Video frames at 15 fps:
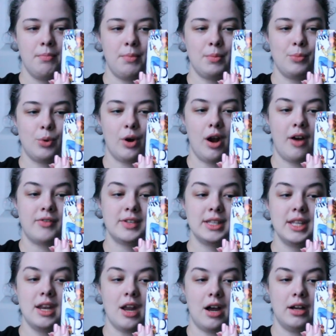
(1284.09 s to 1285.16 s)
But more
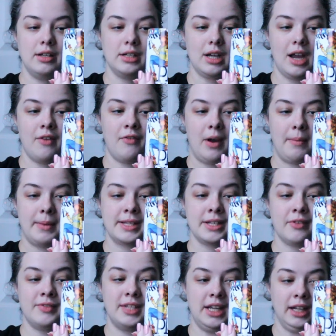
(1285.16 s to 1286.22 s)
often than not, I find
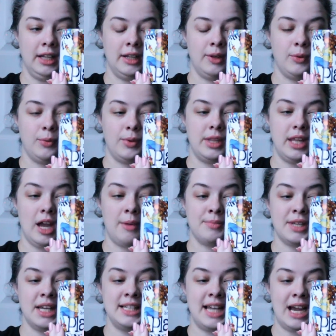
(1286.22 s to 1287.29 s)
myself dealing with the
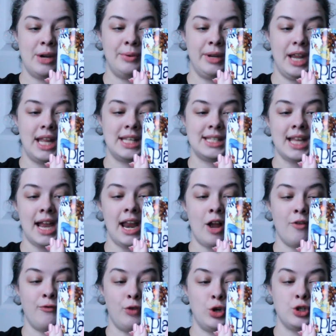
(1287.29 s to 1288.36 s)
upside down, inside
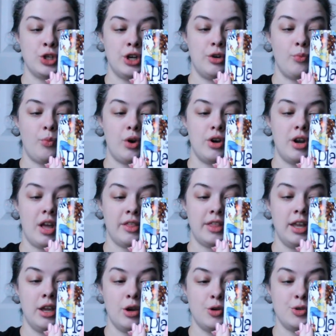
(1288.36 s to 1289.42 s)
out version where
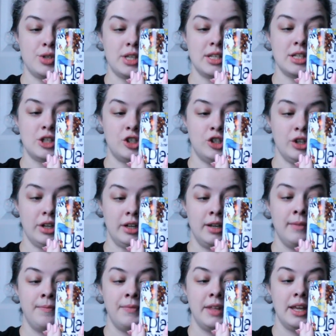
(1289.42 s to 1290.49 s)
nothing goes as it should.